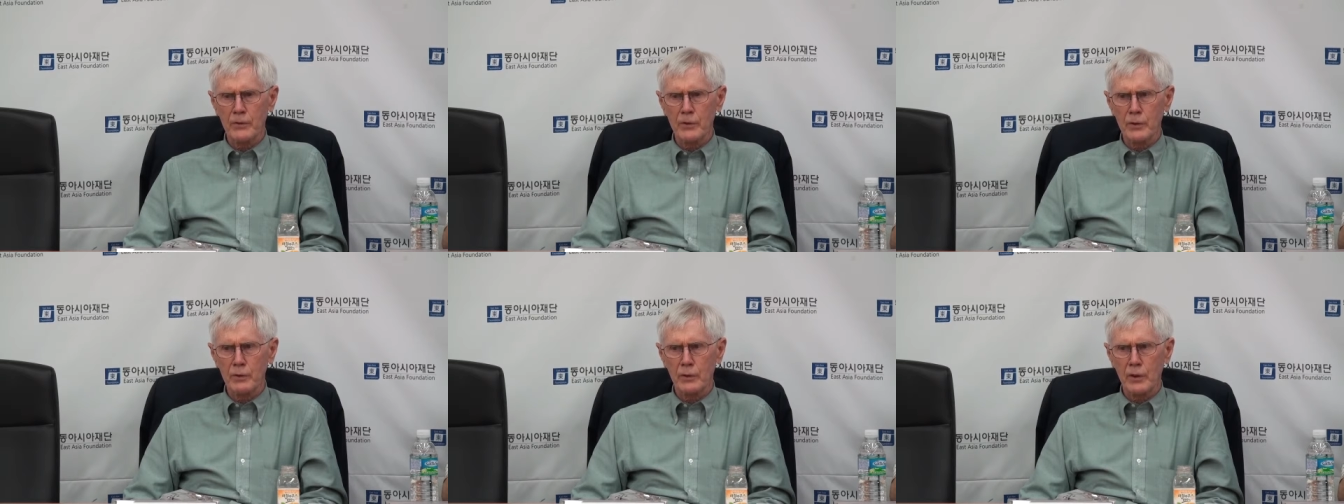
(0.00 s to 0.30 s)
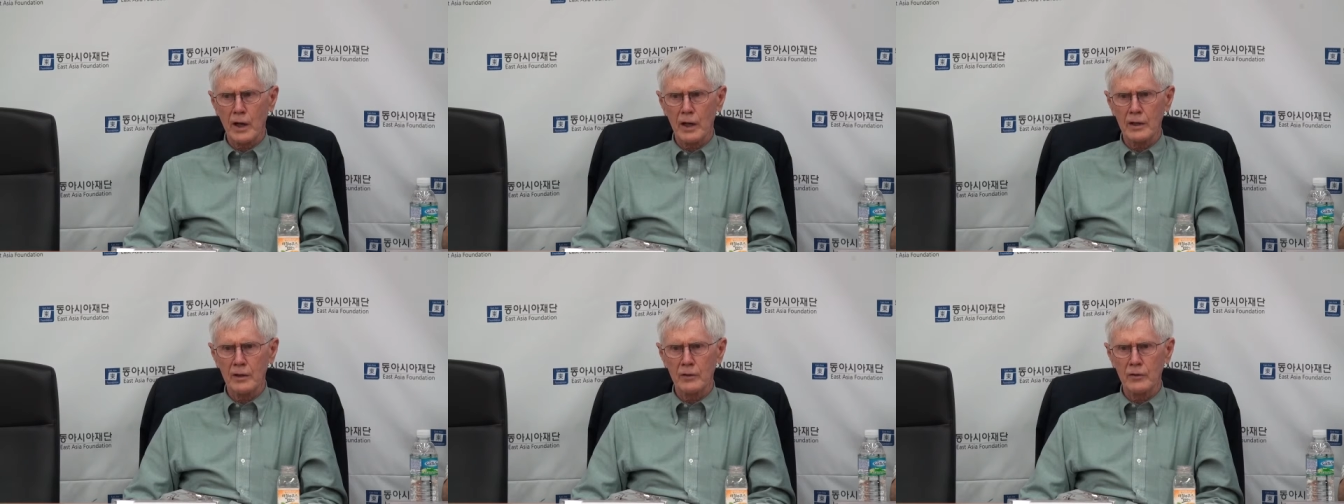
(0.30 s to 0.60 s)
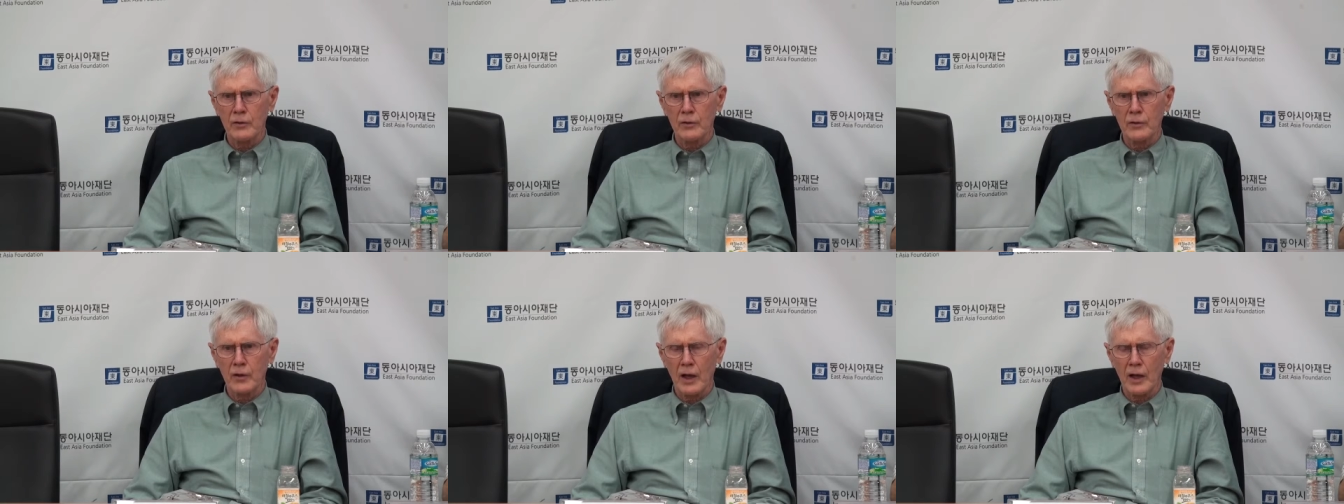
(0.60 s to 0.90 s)
in the
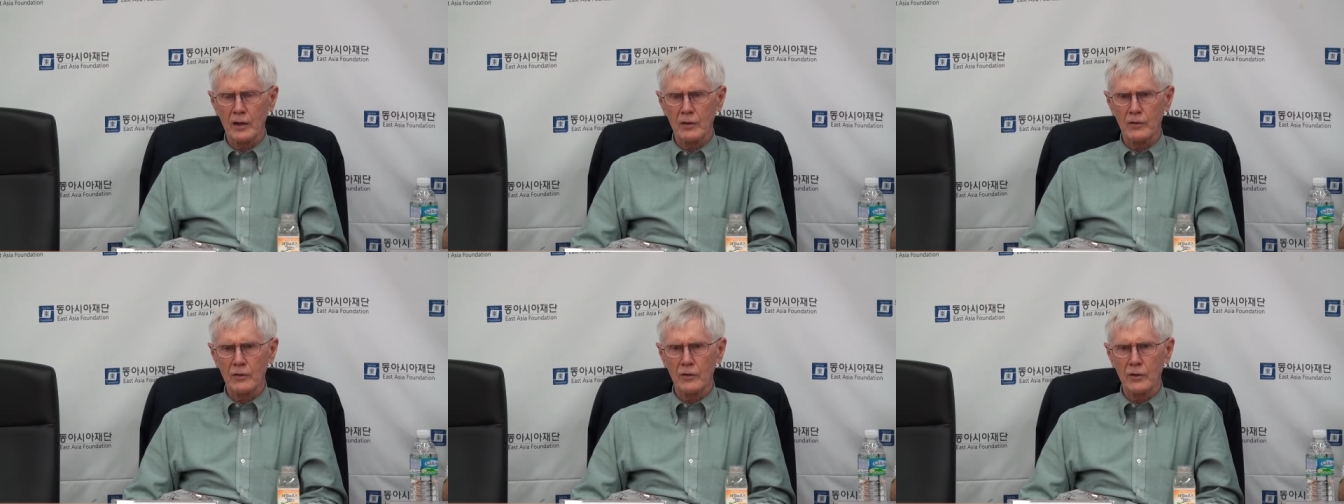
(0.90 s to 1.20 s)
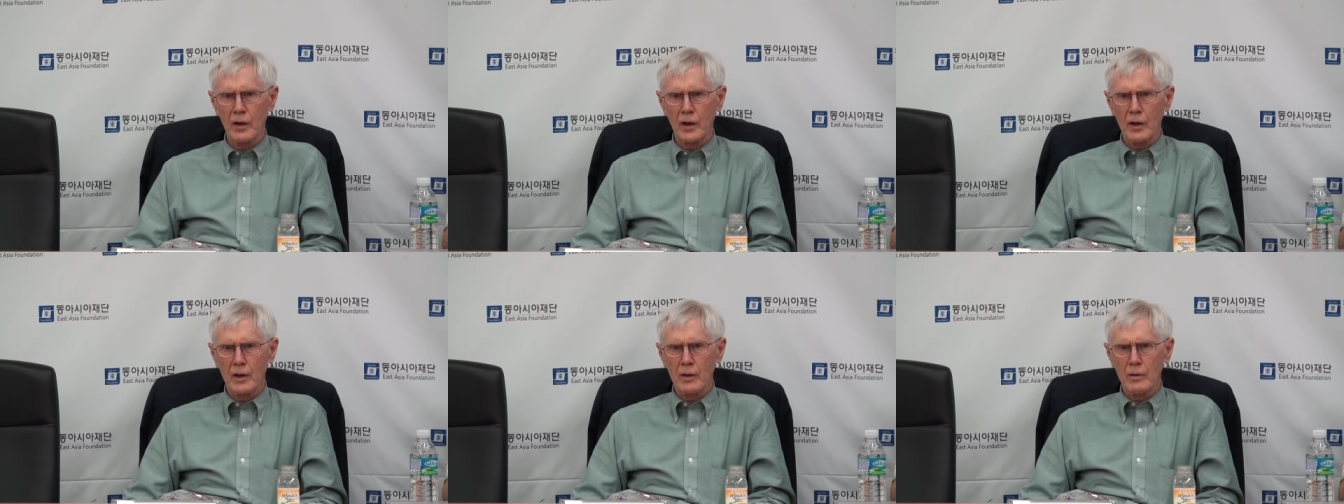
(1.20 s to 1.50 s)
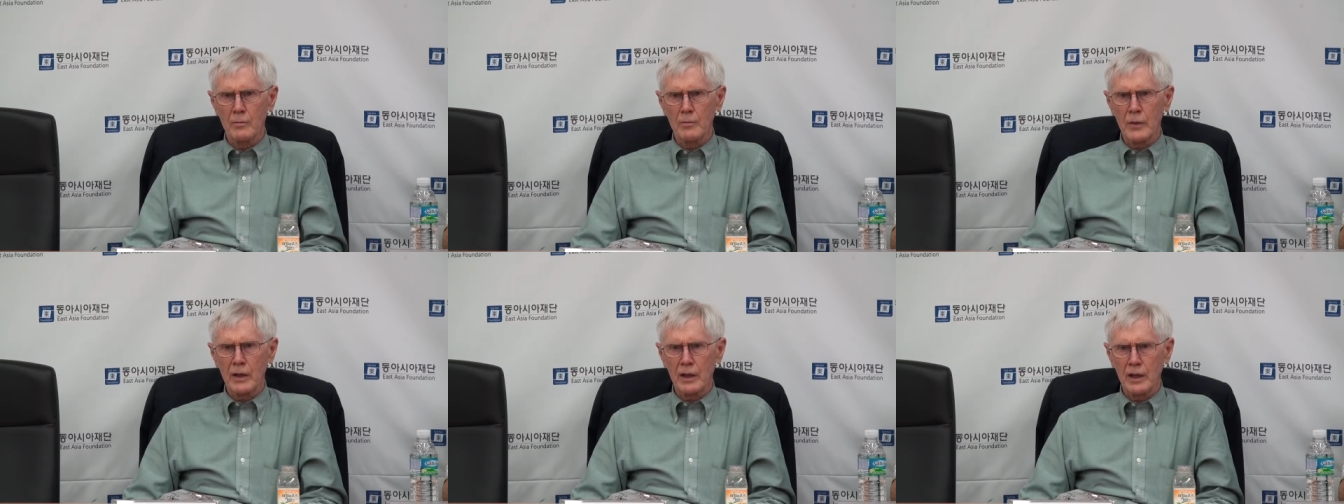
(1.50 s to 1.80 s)
United States
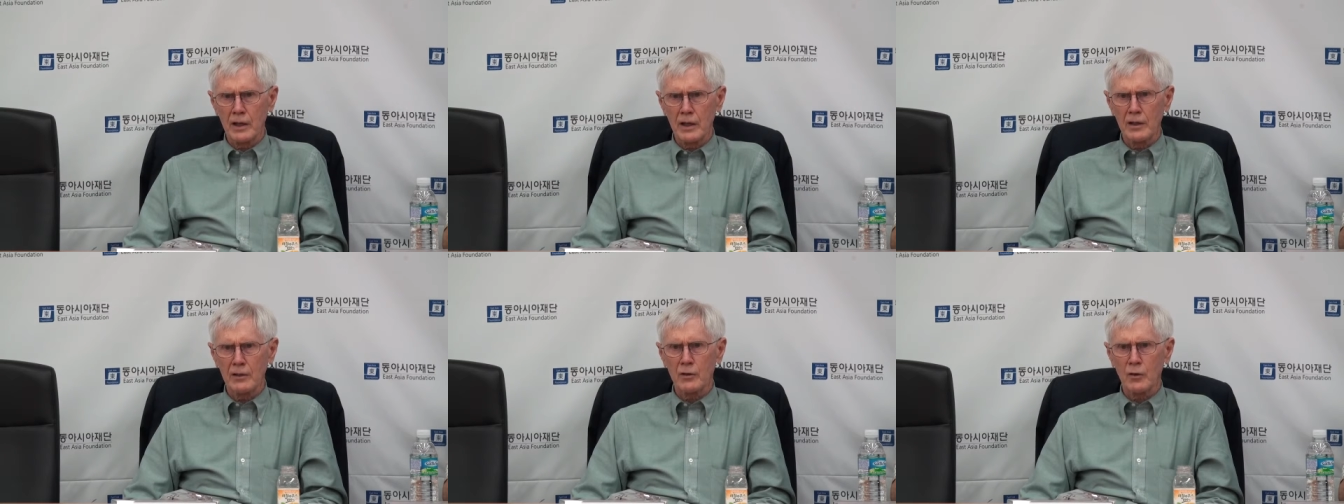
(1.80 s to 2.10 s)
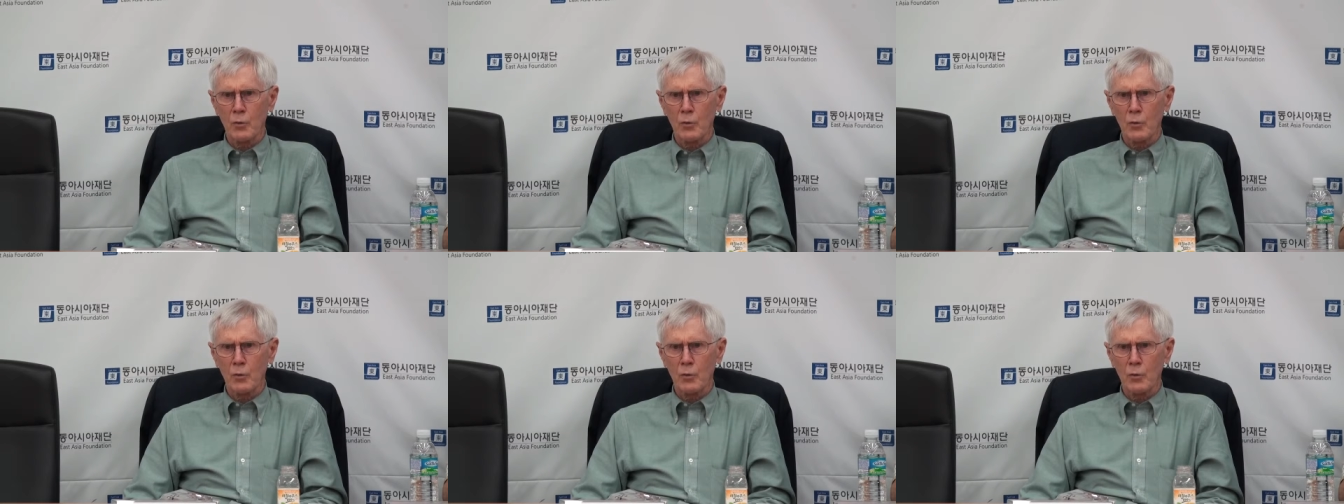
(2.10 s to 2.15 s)
beginning